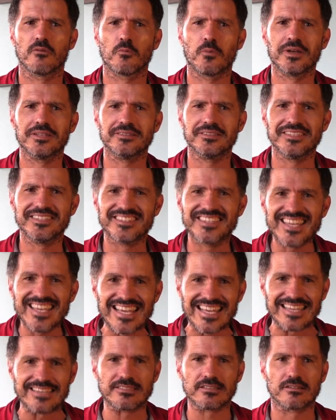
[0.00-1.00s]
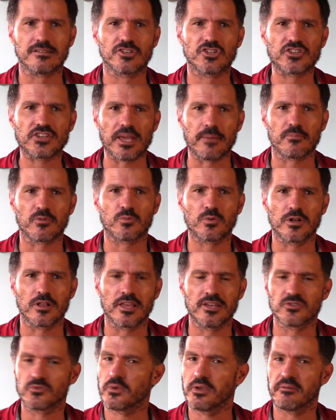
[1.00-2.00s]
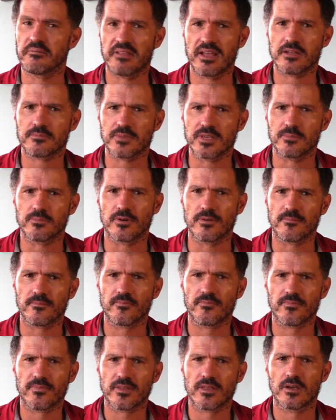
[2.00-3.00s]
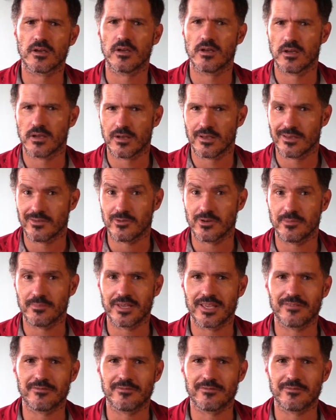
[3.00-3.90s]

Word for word: when disease shaped world history, not people. We may